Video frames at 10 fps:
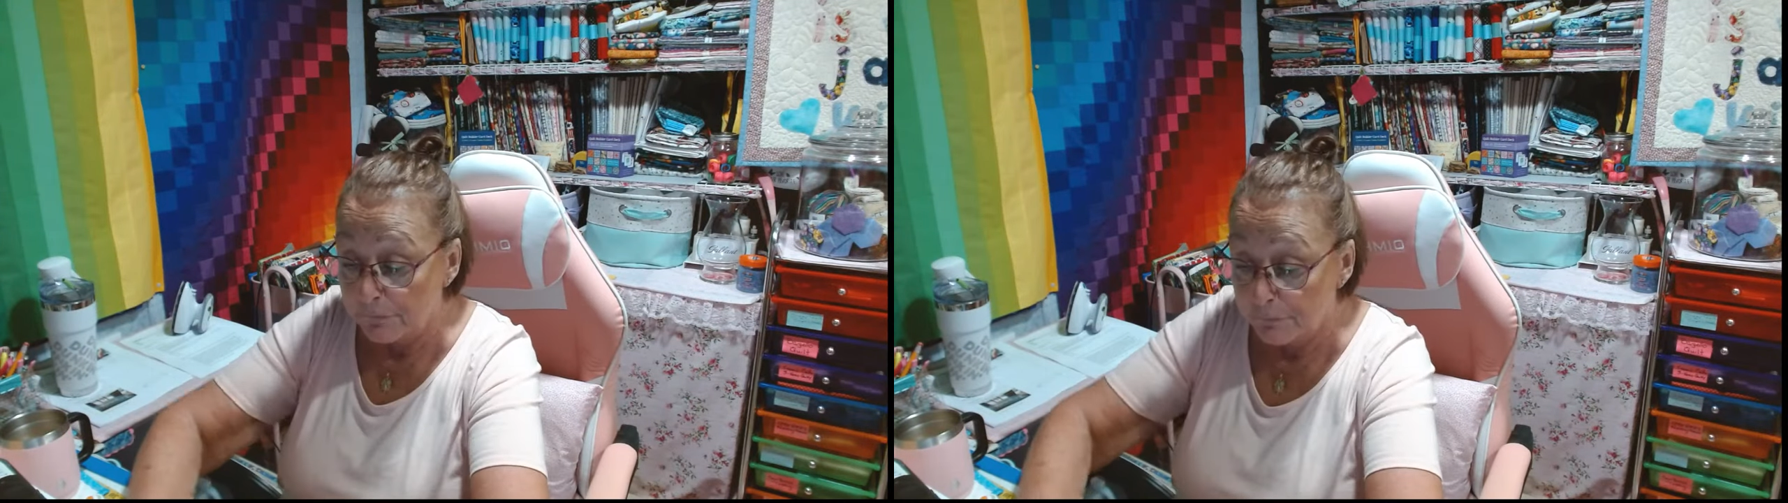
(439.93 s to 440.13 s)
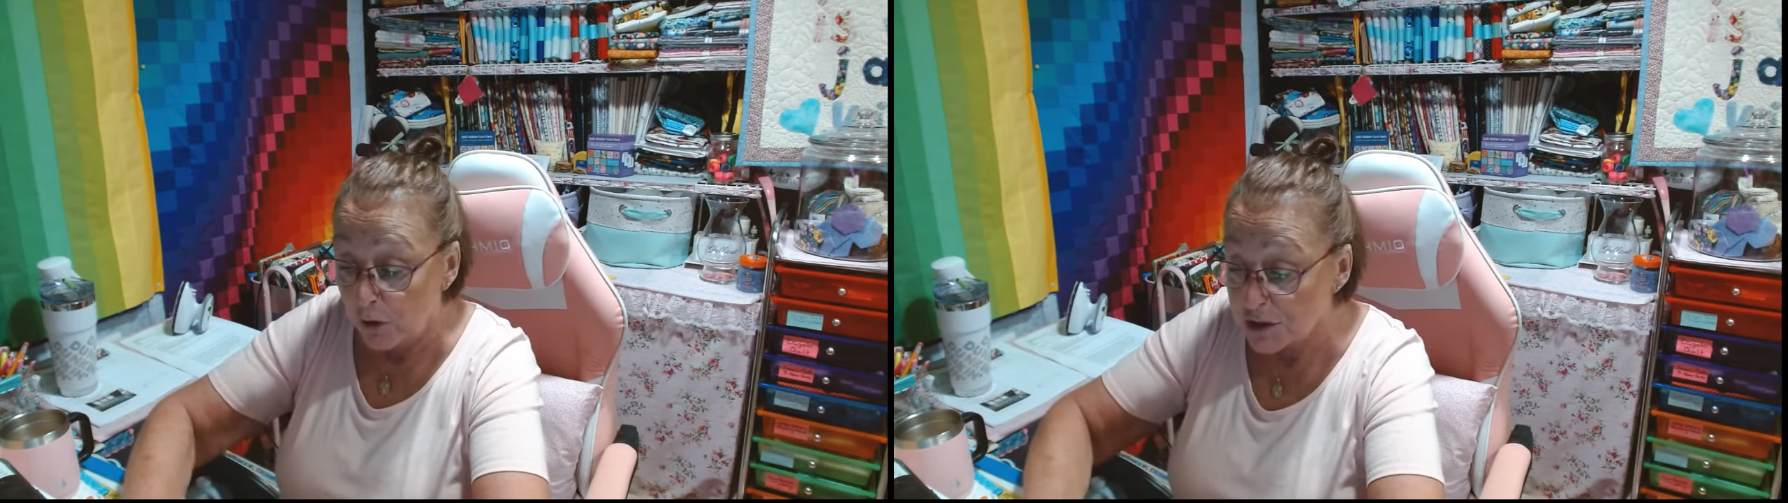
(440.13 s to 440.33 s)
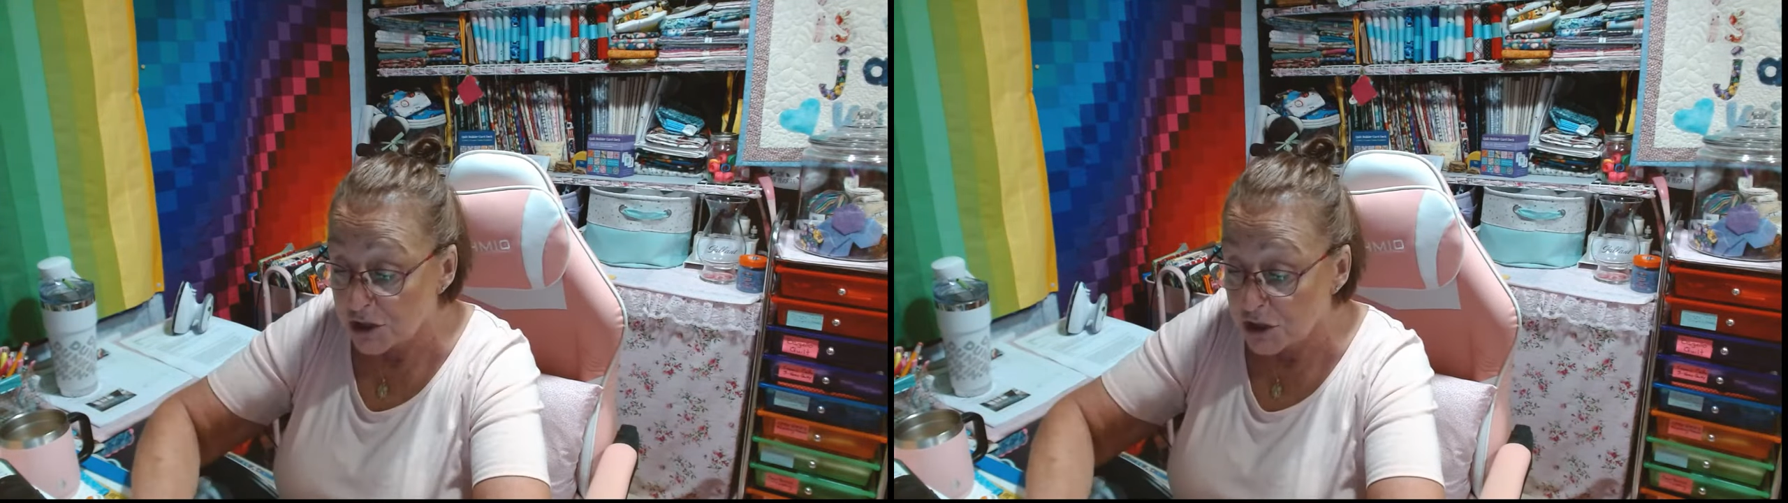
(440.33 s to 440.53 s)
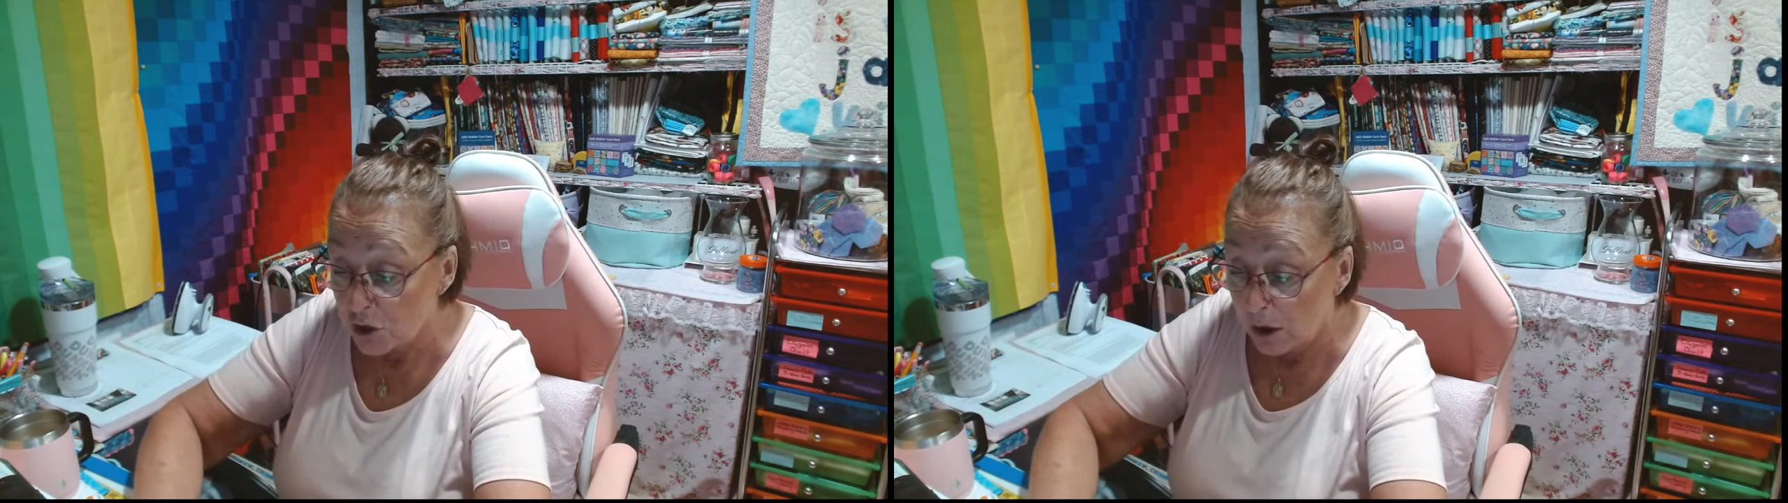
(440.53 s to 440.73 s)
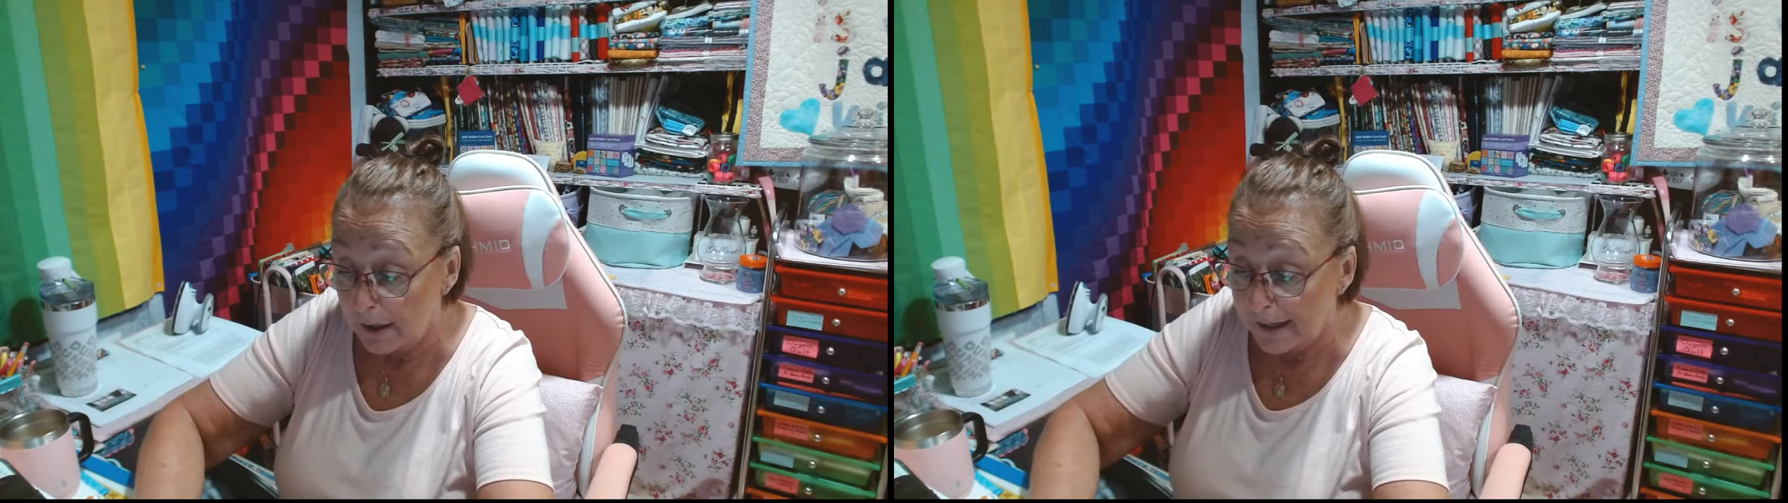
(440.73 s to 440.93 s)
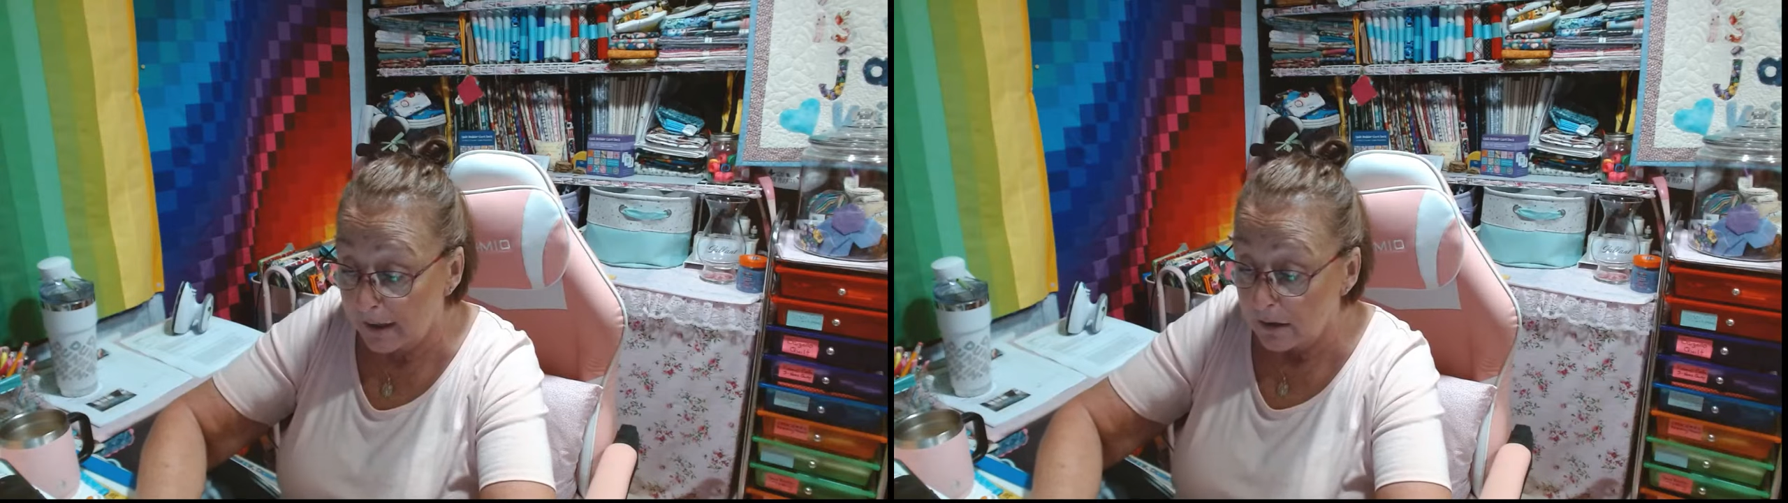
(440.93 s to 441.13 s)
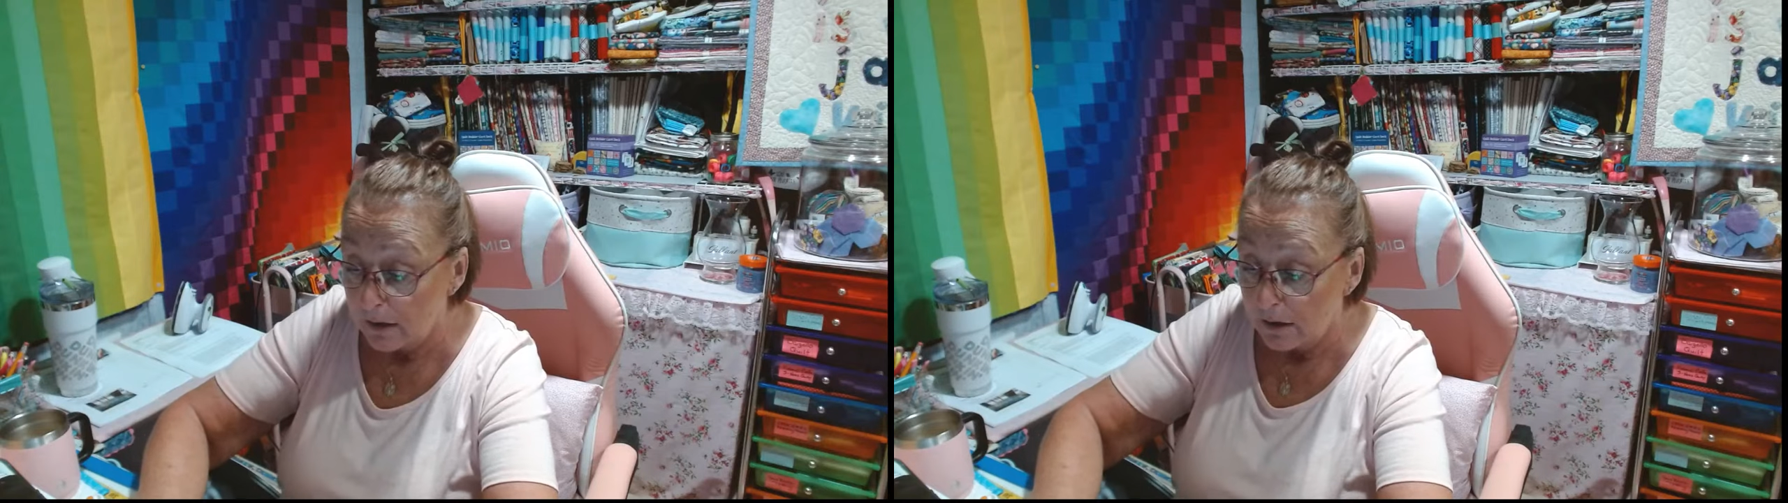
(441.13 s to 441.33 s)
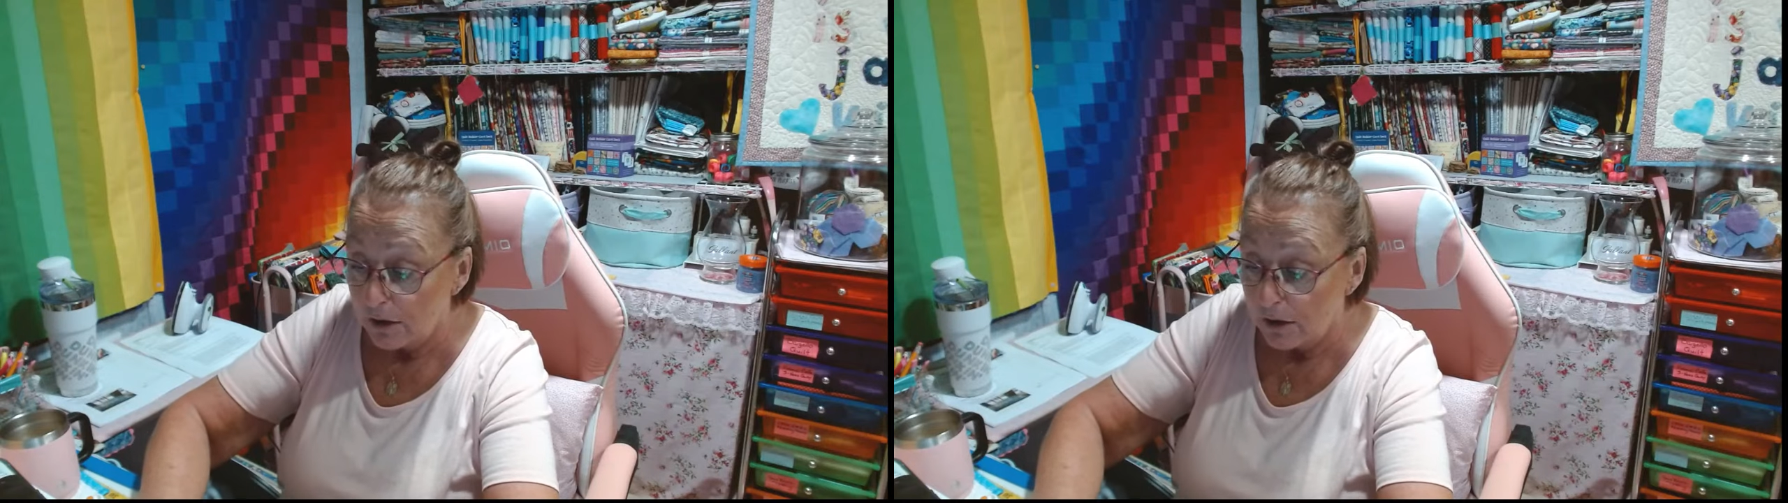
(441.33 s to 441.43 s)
you're first starting,